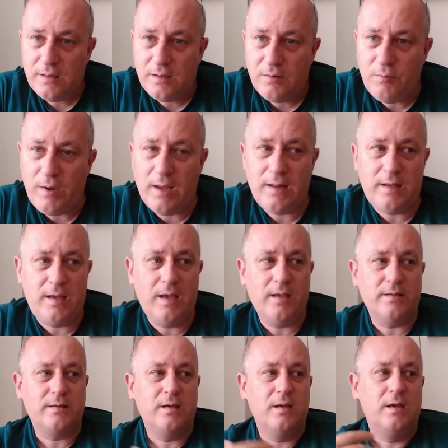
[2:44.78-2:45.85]
The reality
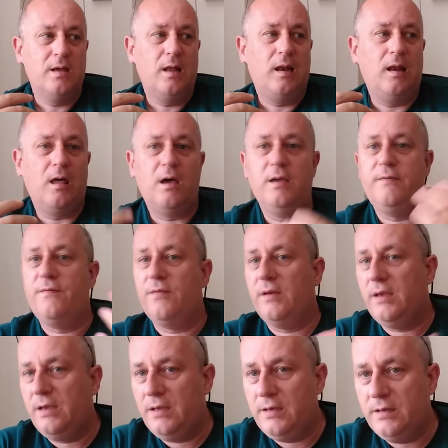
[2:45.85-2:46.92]
is, life
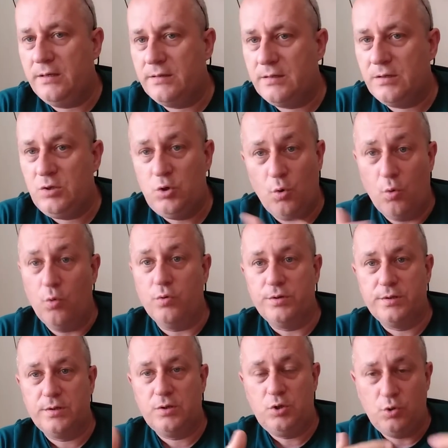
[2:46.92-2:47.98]
is
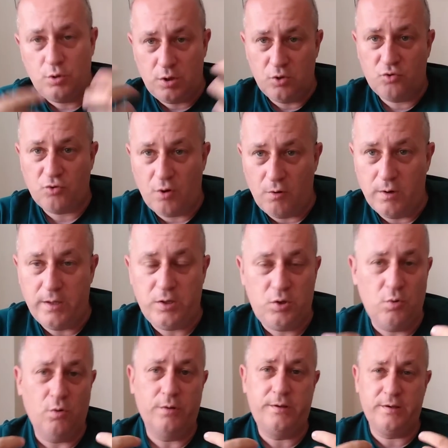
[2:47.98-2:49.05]
yours. You control it.
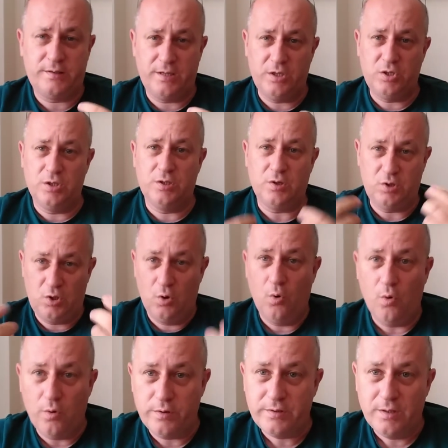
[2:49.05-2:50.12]
Your decisions are
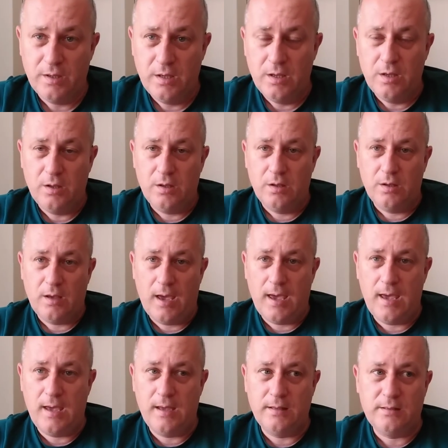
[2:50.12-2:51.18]
yours.
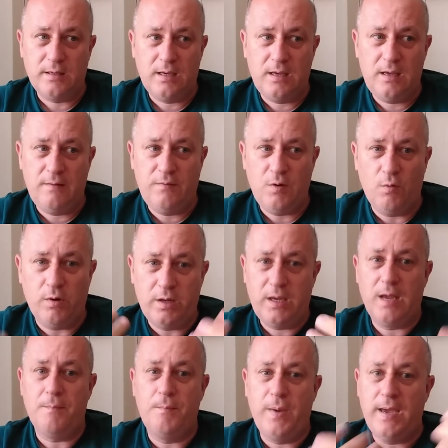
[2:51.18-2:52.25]
And if you want to
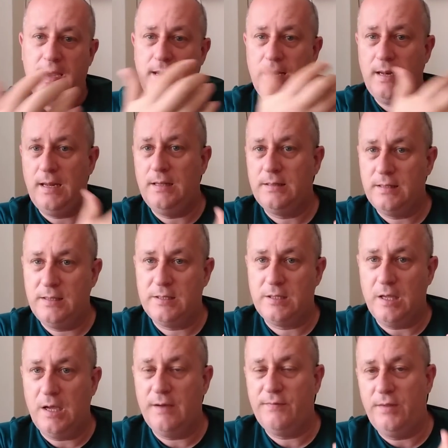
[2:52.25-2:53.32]
get baited into this
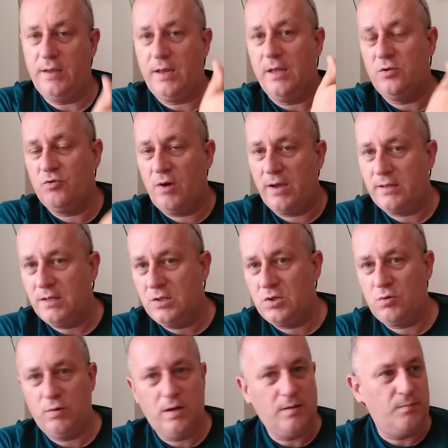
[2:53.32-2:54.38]
stuff and then get dragged
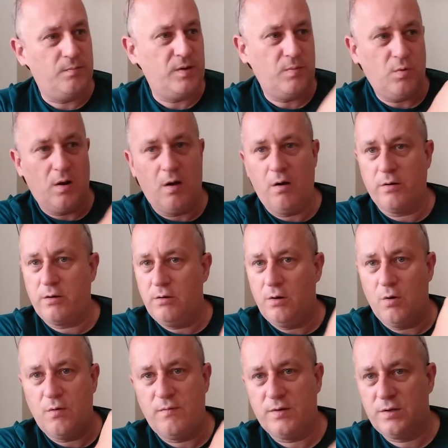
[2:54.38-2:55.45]
into it and people arguing
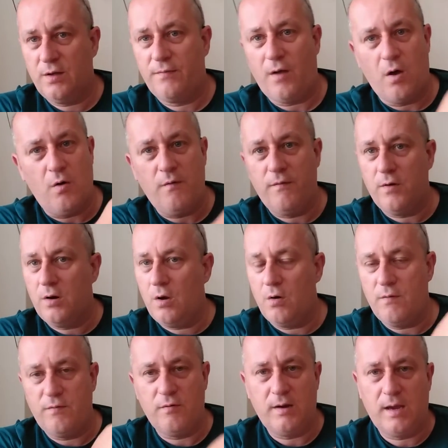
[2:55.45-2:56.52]
over stuff over and
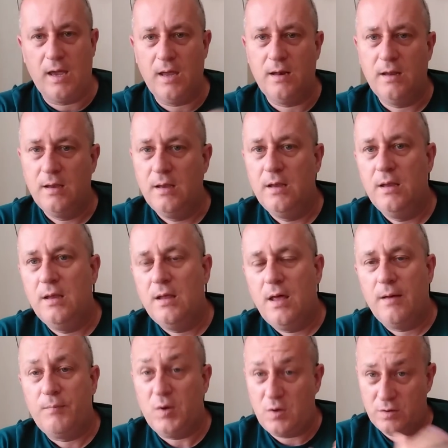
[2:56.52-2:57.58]
over again,
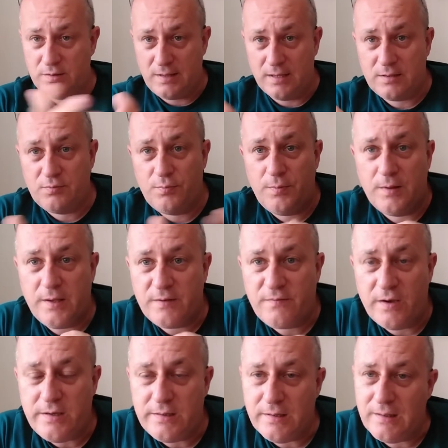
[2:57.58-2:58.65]
because that's, let's
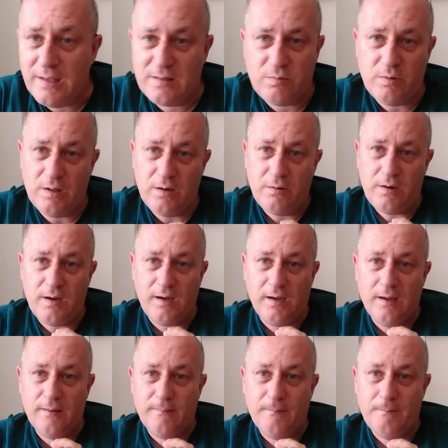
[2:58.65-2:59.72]
face it, that's what they're looking
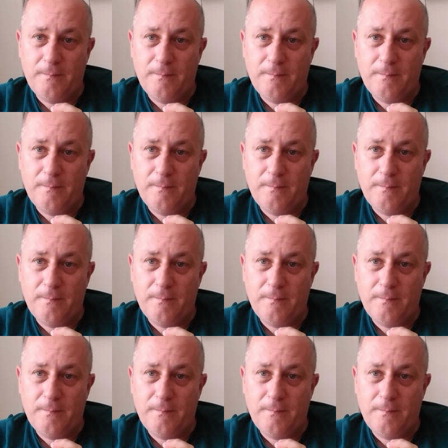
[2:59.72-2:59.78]
at.